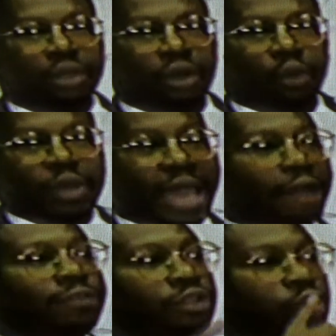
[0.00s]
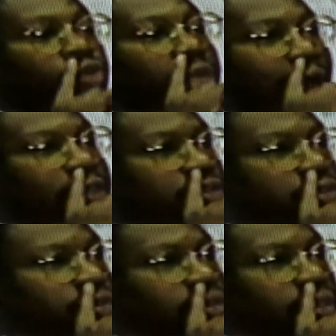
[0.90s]
We have 2
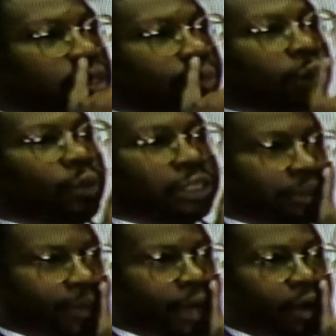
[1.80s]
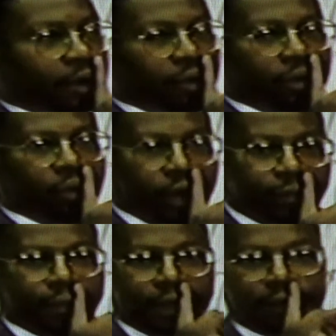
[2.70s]
nostrils, but we smell
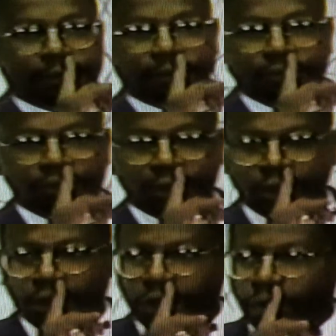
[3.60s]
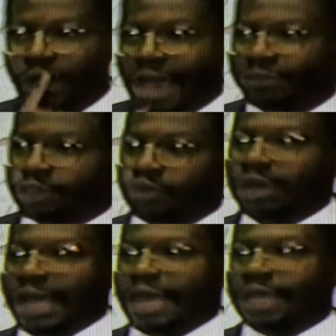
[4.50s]
one thing. We have 2
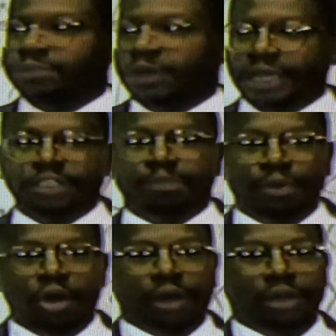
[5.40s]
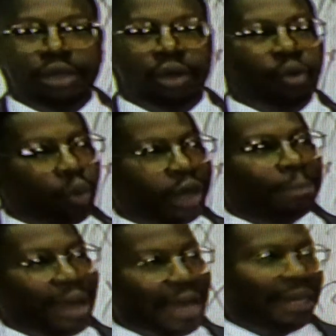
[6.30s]
legs, but they support one
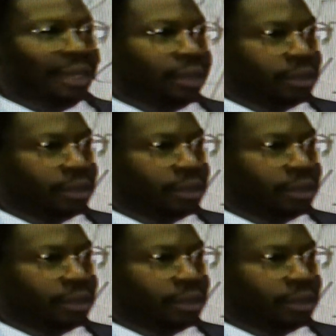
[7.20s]
body.